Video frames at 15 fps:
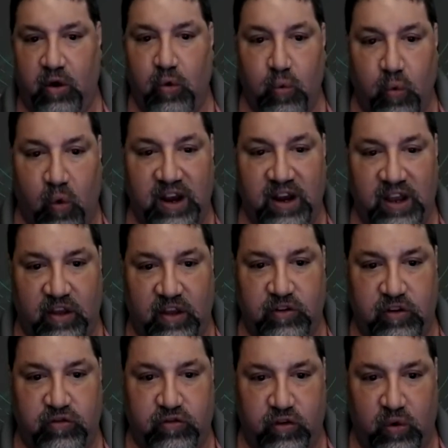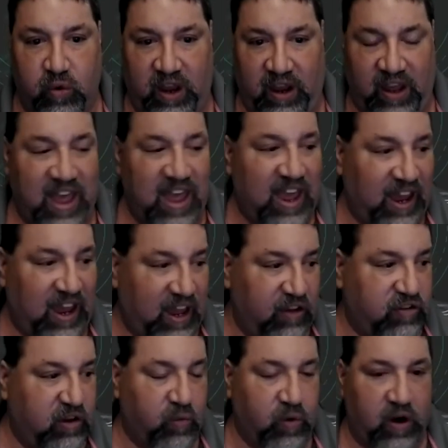What is it doing? Is
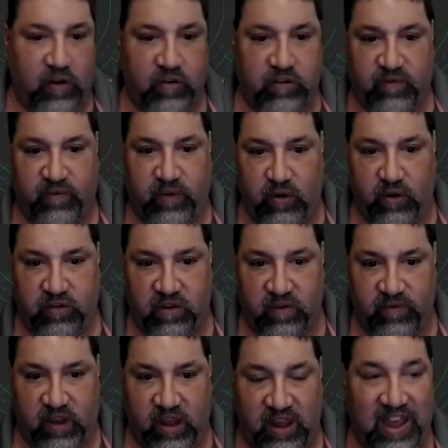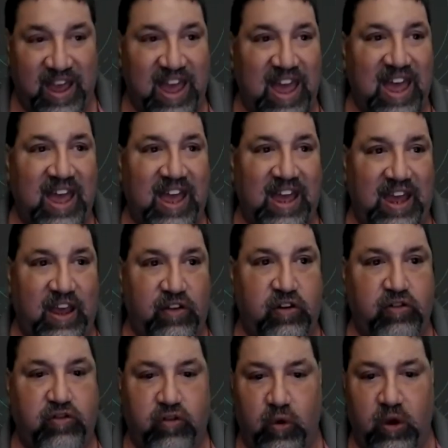it where it's supposed to be? Is
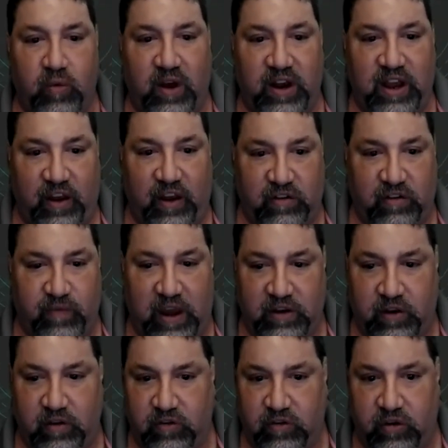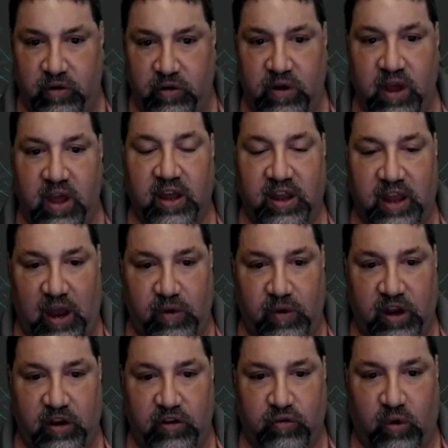it doing what I expect it to do? Can we
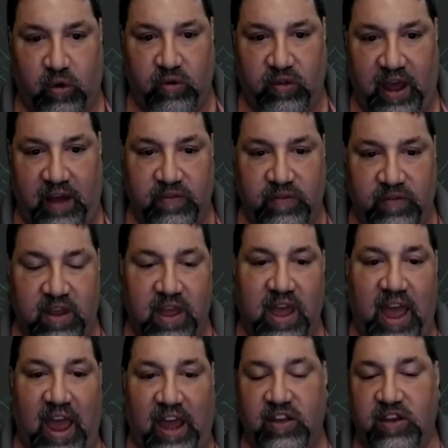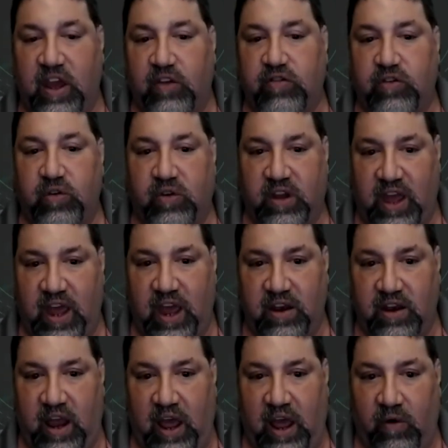control that? And yes, you can
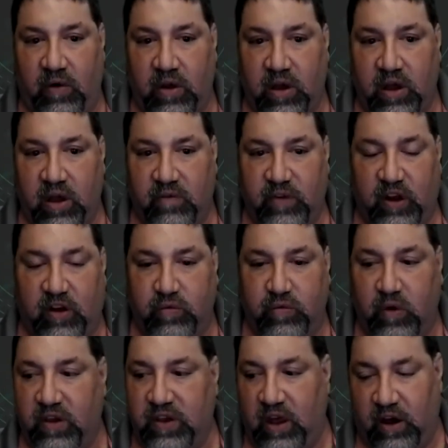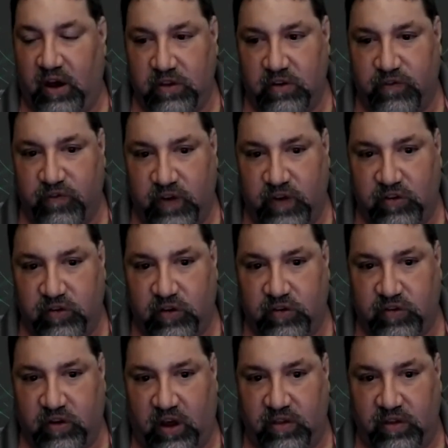now, because one of the other features
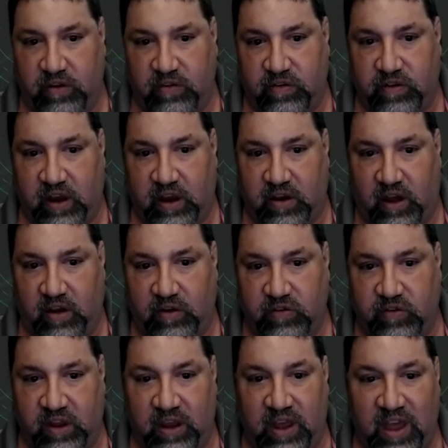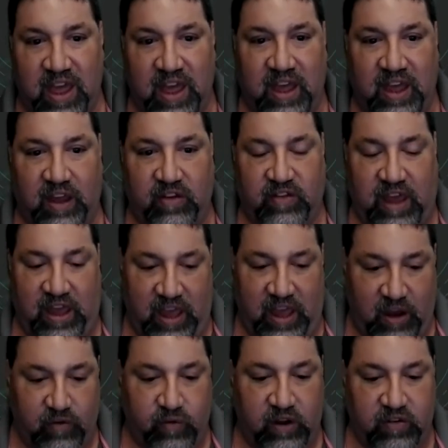on this technology is that
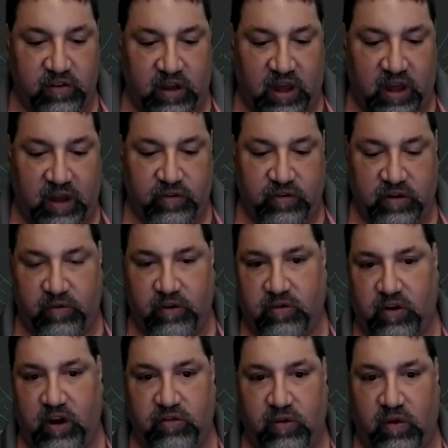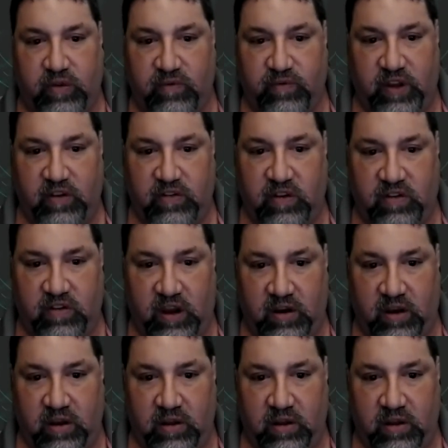every time someone tries to open a piece of data,